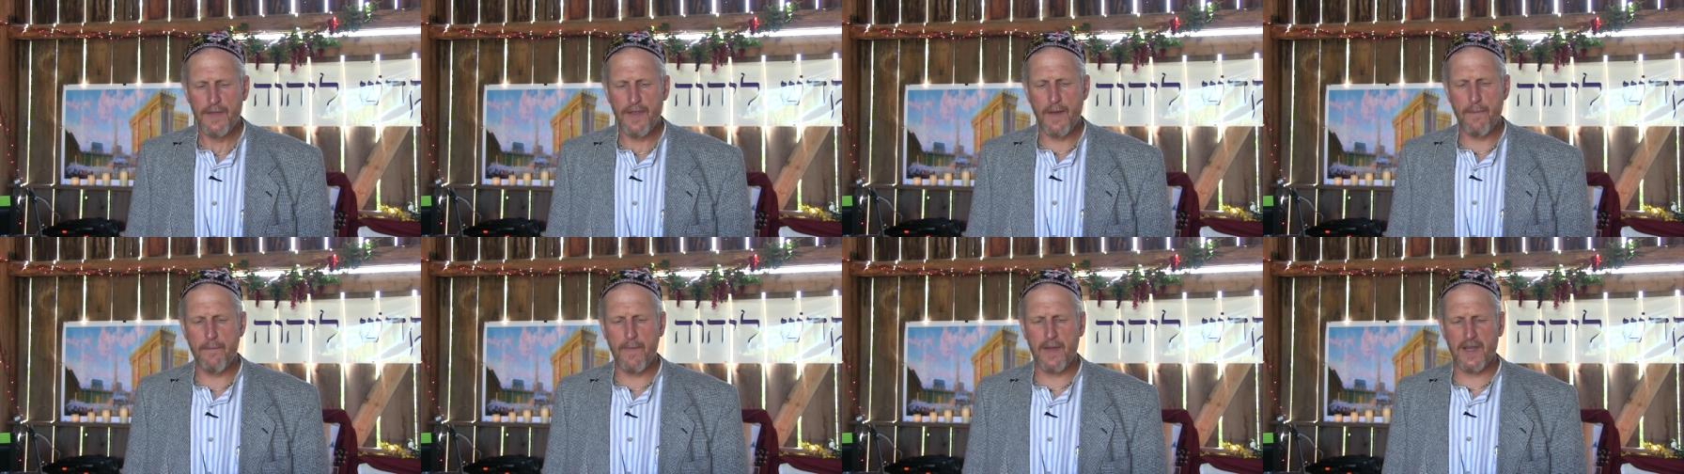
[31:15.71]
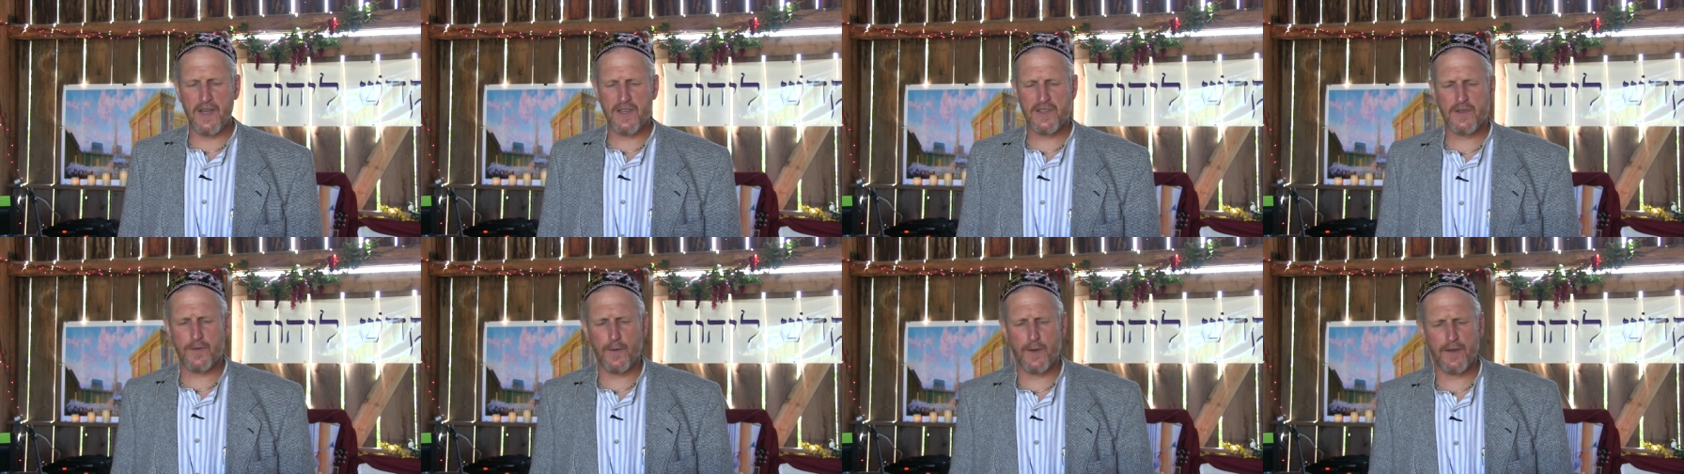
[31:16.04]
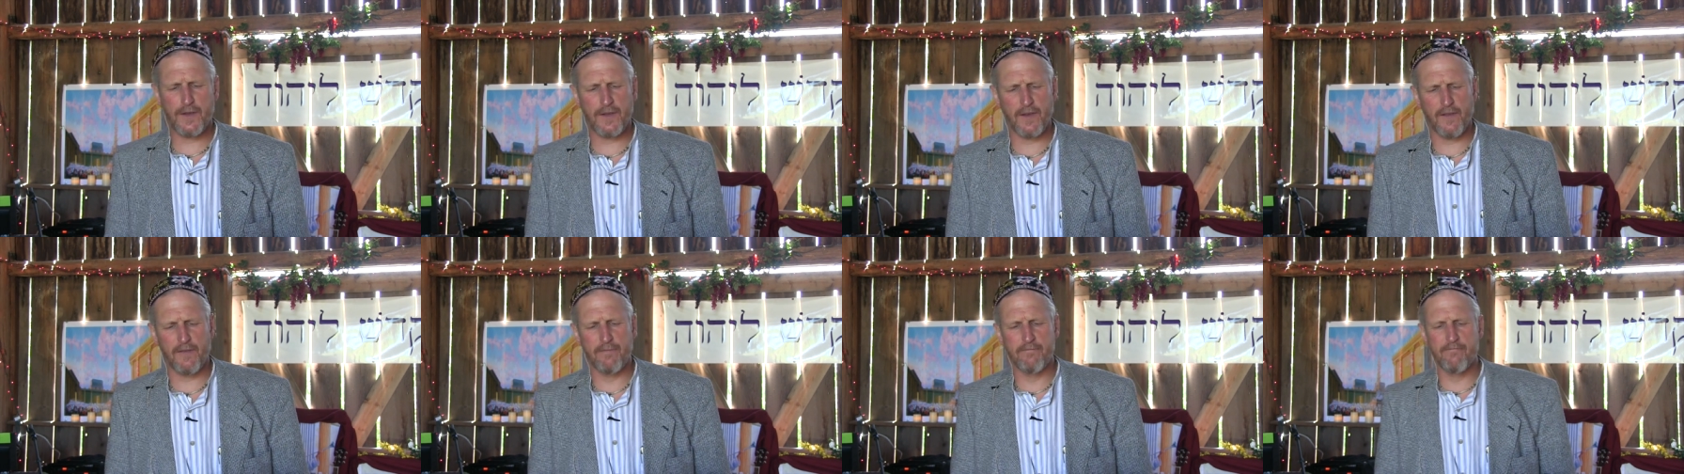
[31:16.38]
the
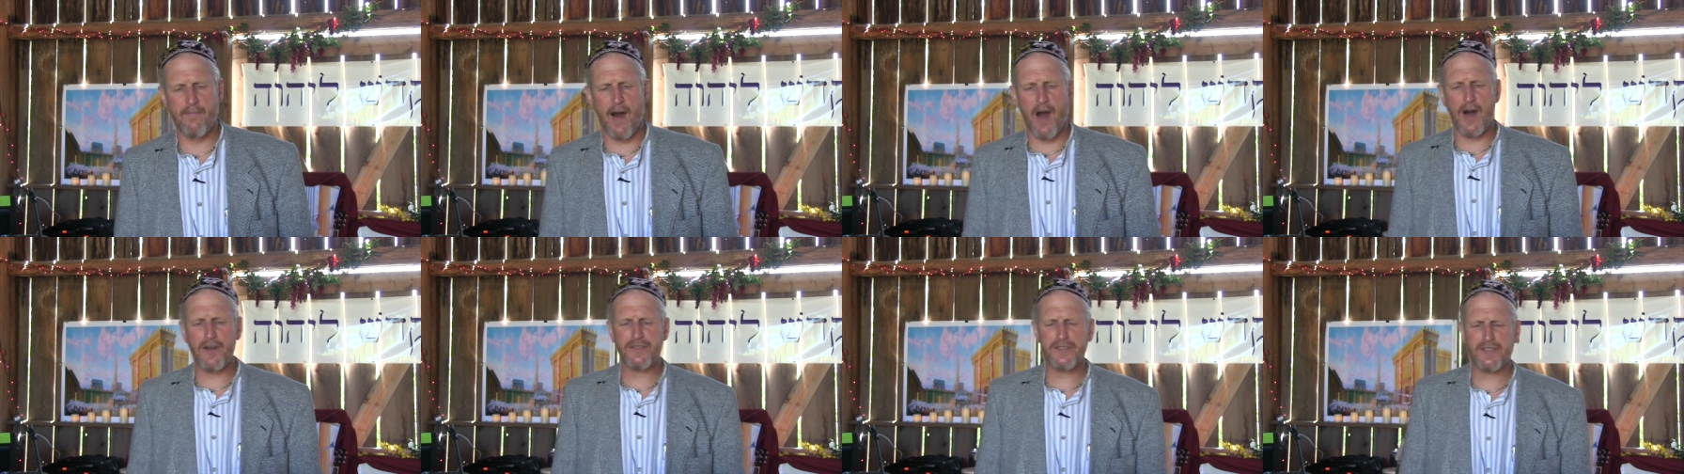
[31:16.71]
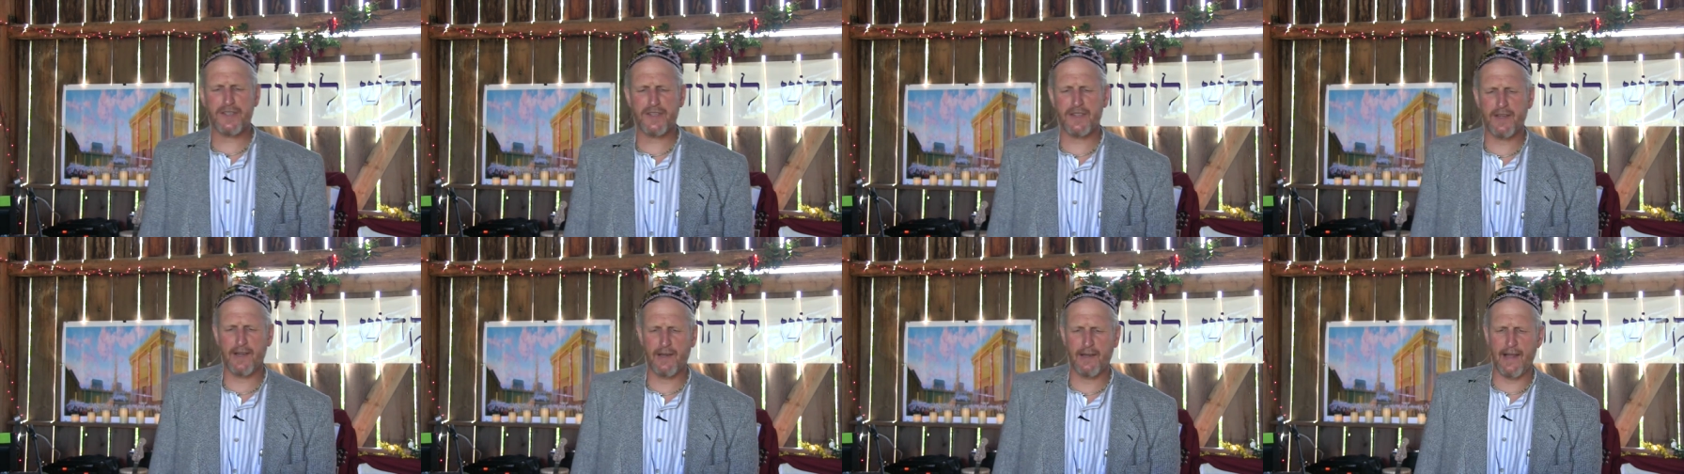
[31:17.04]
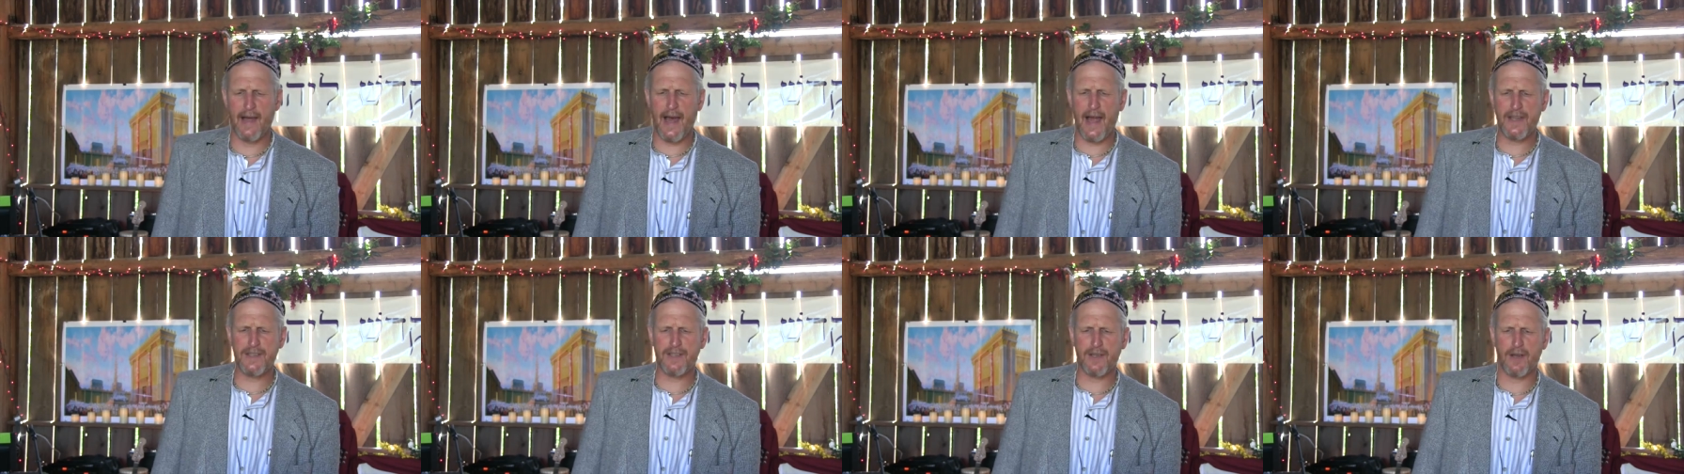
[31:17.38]
ministries of Moses and
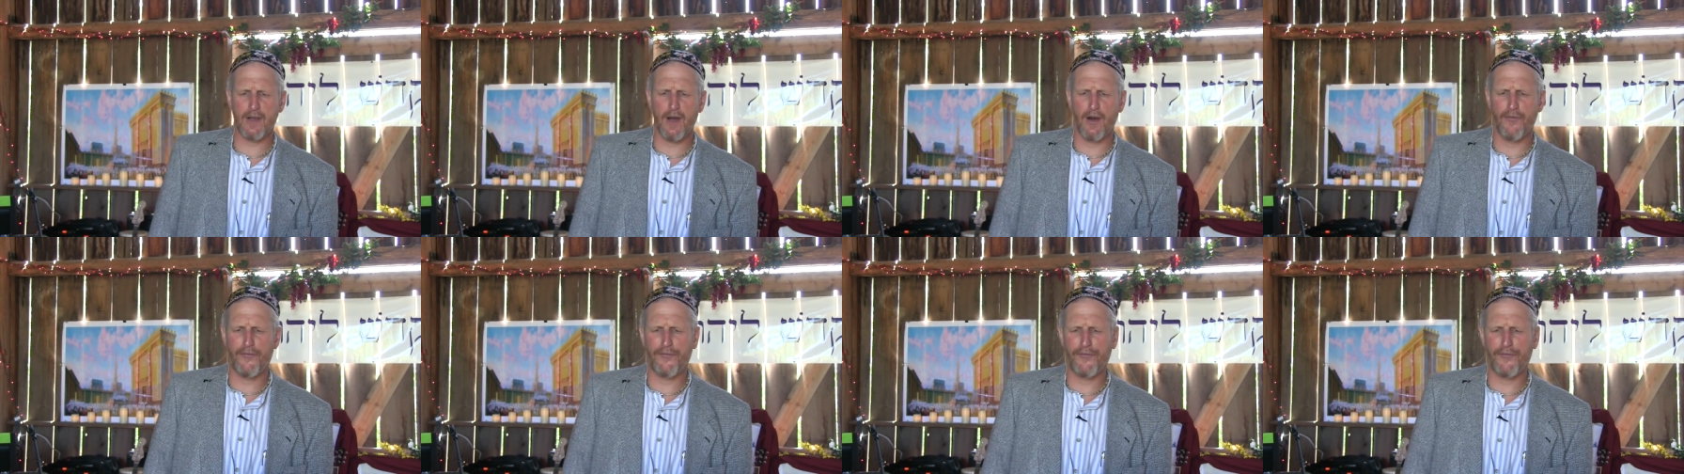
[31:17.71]
Elijah go